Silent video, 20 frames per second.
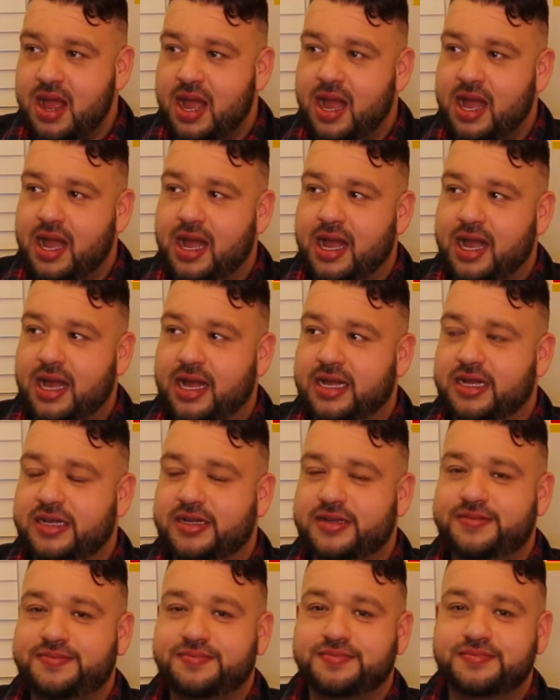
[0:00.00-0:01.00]

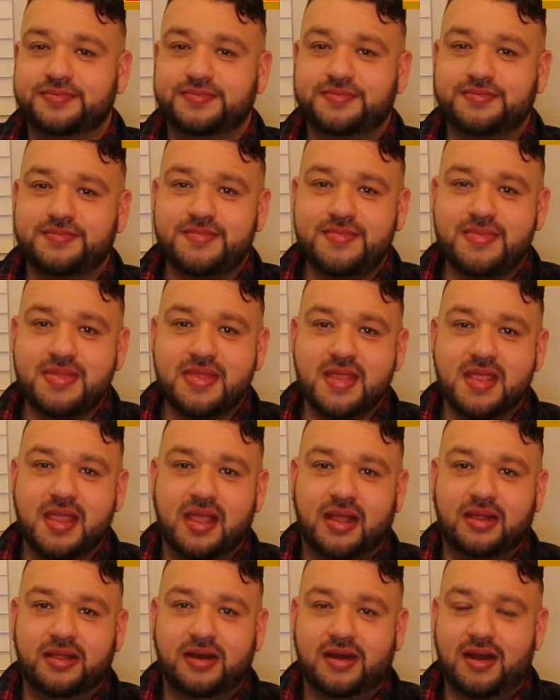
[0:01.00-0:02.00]

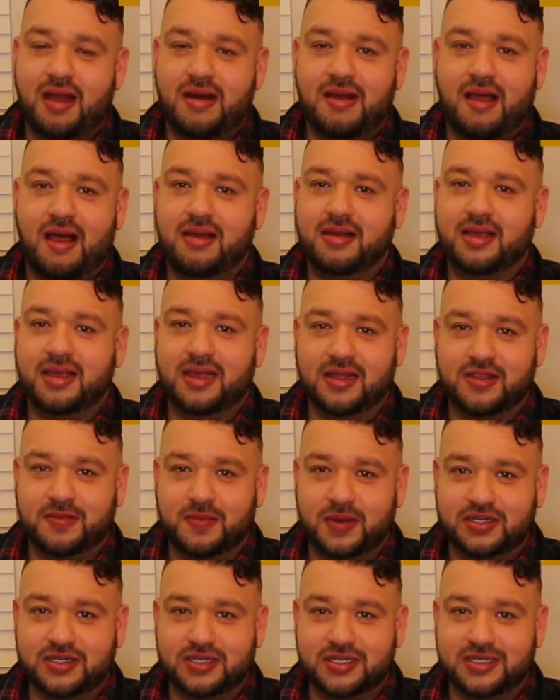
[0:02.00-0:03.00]
They're not honking
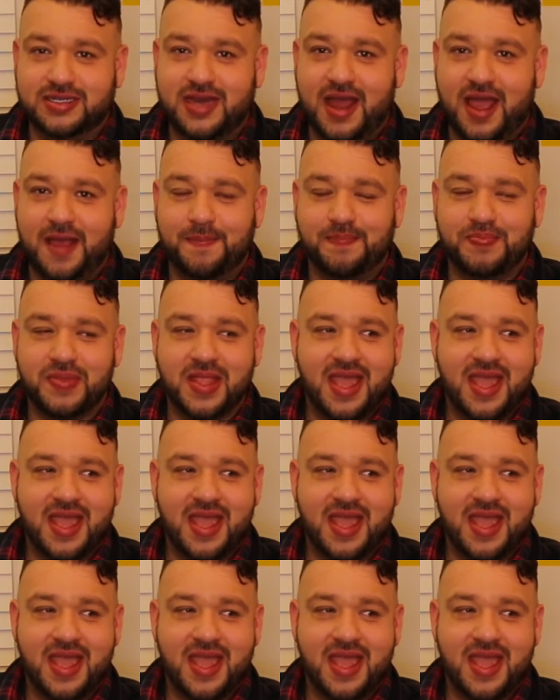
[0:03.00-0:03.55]
as much this time.